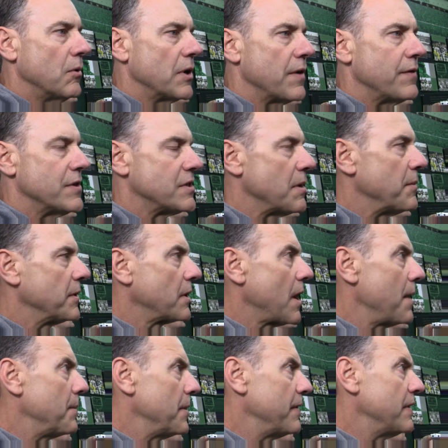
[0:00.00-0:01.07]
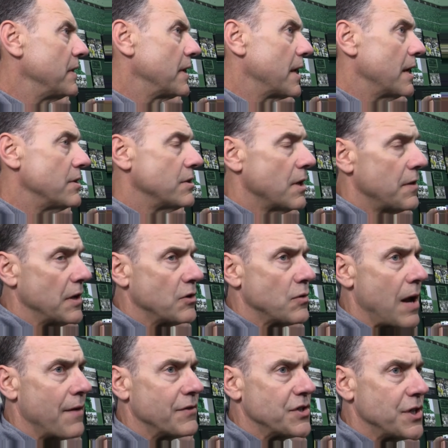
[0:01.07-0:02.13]
give you some type of indication. I think
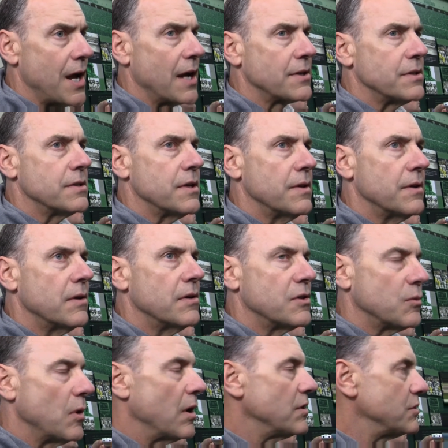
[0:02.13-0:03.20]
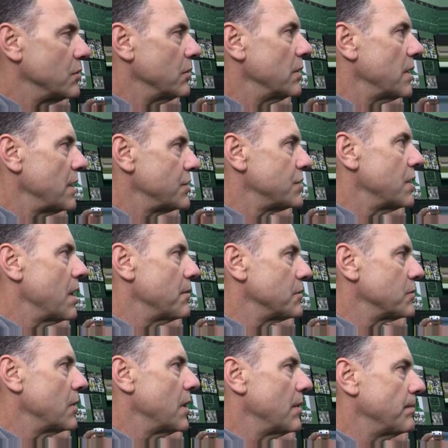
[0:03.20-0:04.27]
Travis Jackson's in there as well. He's doing a nice job as
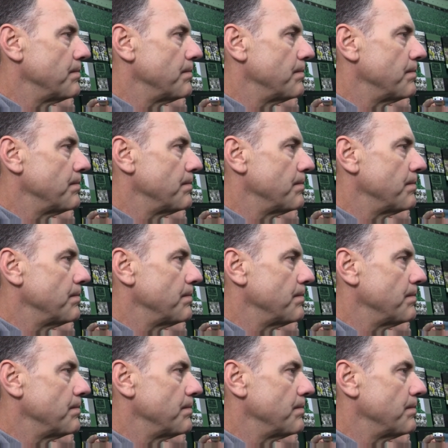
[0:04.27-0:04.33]
well.